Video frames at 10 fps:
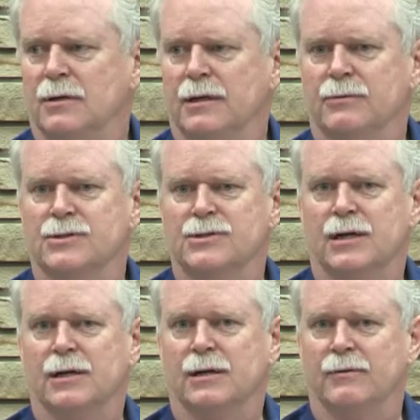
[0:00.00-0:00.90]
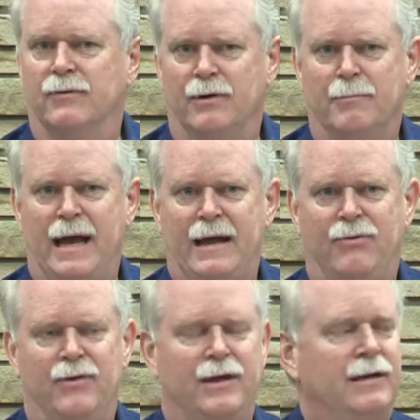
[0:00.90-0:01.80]
It was a very
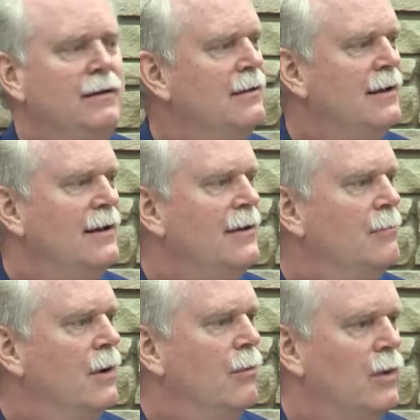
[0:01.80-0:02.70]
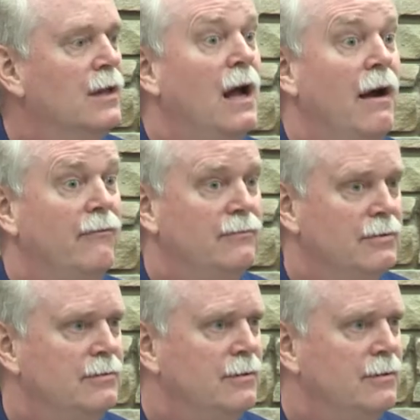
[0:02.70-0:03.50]
bad thing, but we left.